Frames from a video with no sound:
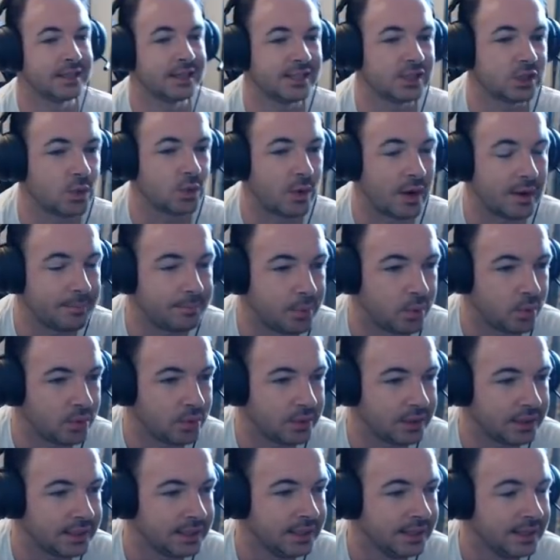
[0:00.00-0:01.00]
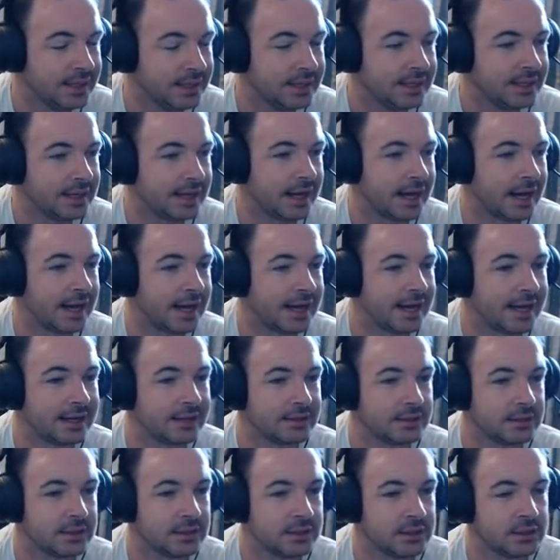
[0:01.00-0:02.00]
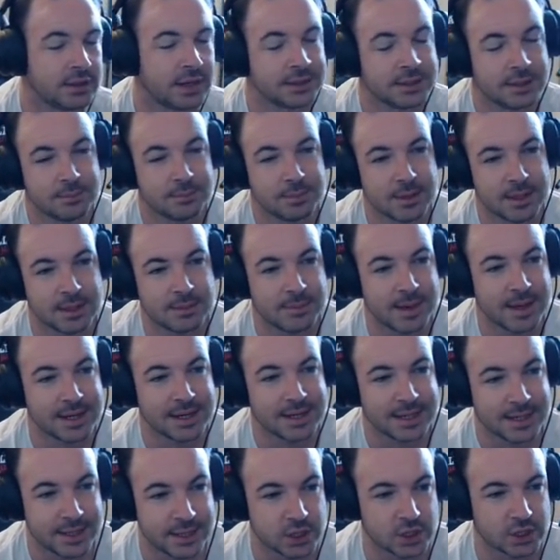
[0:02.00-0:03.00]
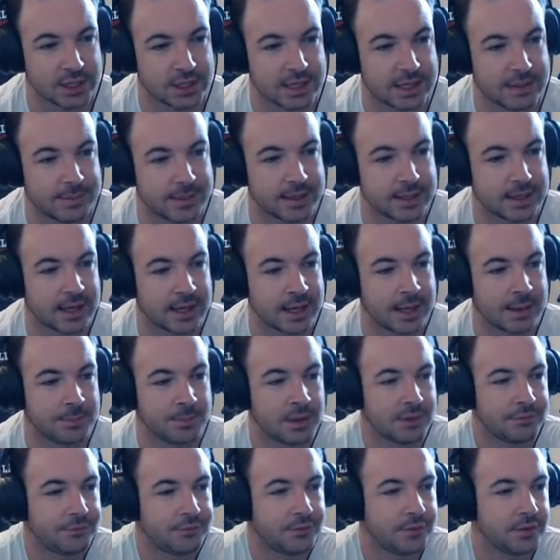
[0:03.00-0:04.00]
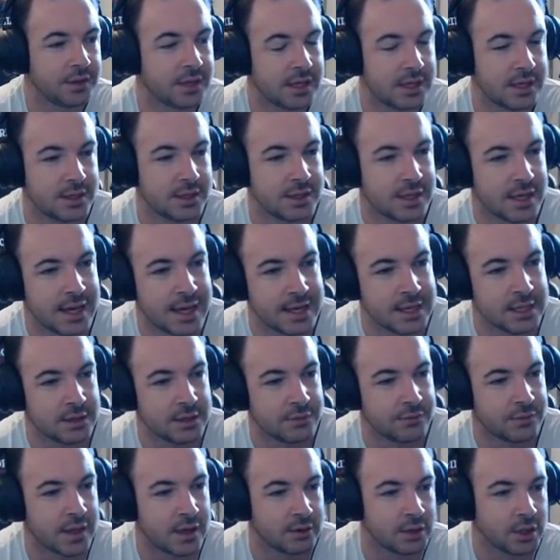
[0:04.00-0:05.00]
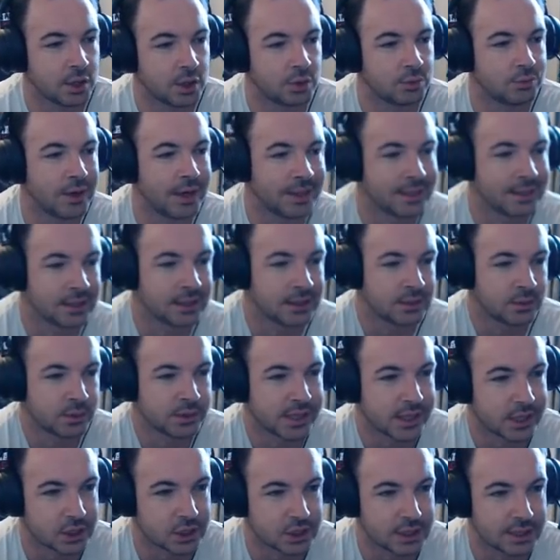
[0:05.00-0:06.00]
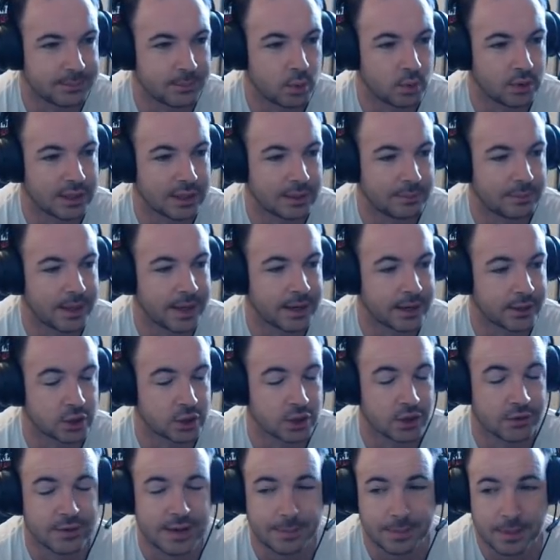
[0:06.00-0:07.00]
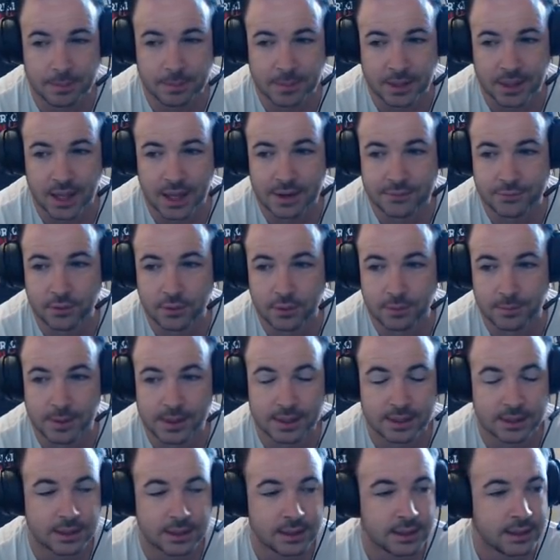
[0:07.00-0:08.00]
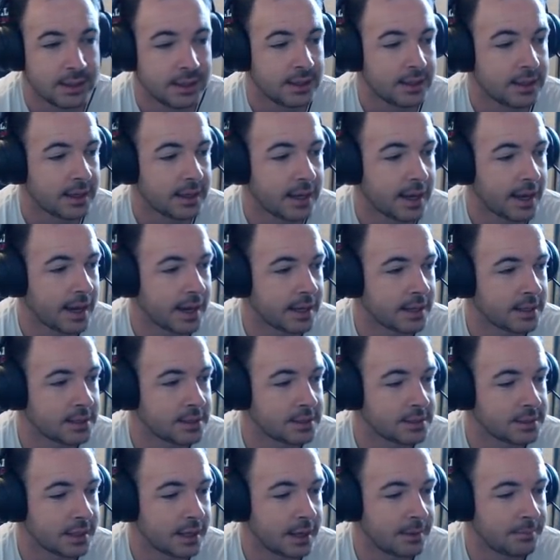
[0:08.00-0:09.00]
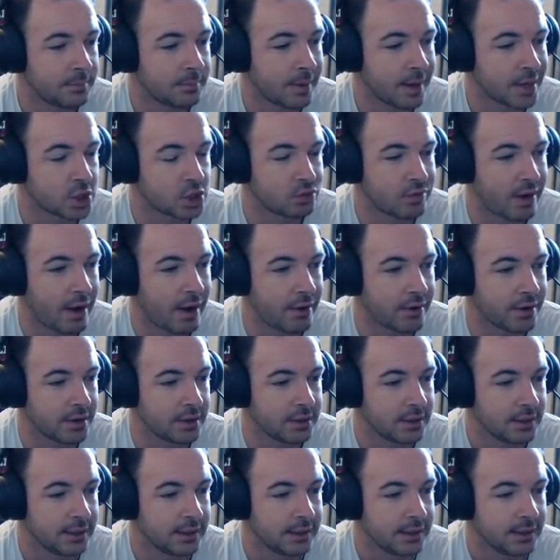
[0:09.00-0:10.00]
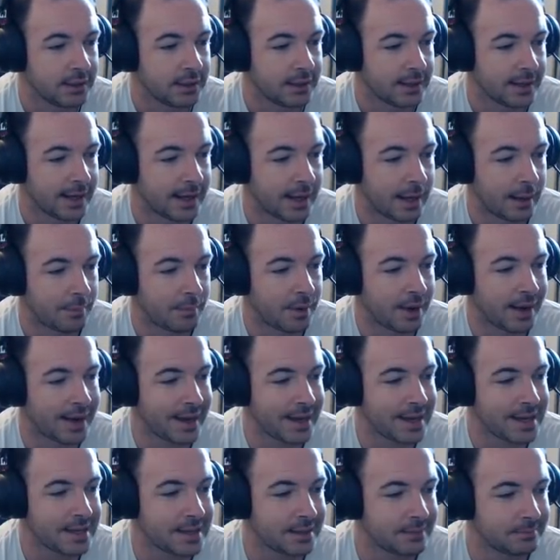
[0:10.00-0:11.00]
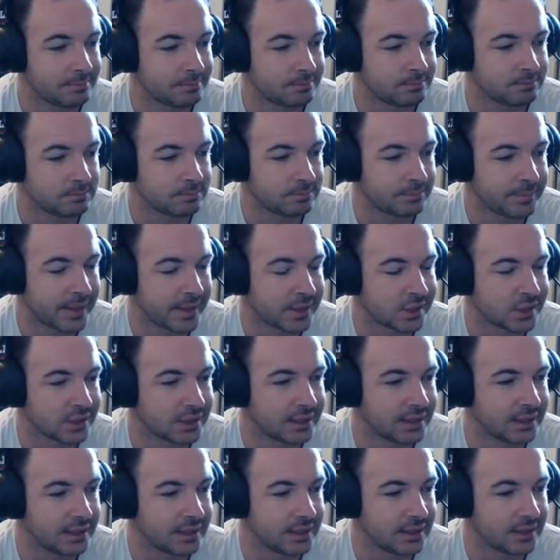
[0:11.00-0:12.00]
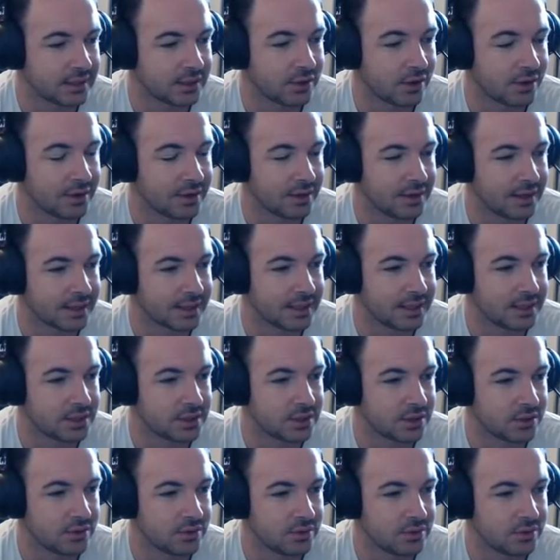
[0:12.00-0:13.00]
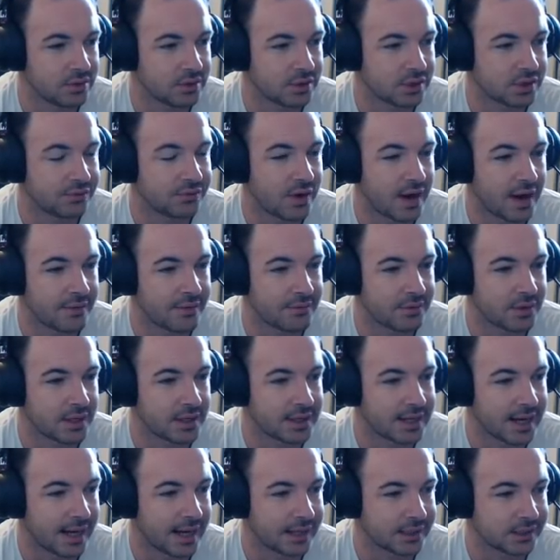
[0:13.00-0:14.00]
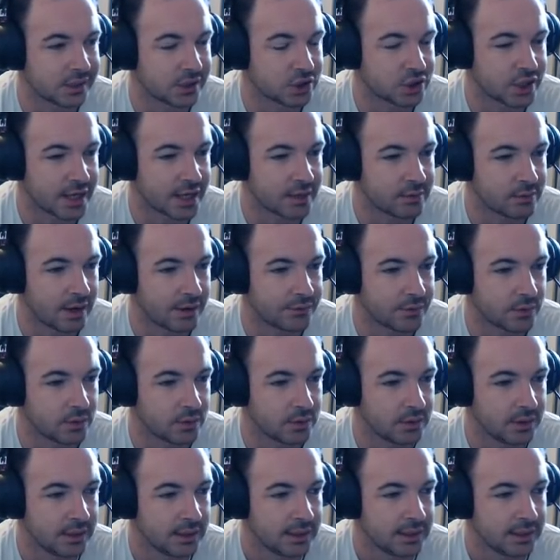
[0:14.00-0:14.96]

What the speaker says: Kiss quite poorly. I didn't play them badly initially, but the end of their little run was actually poorly played. I should have kept them alive for a bit. And my Shrouded, I basically got lucky to survive the Ghazi's chain rifle.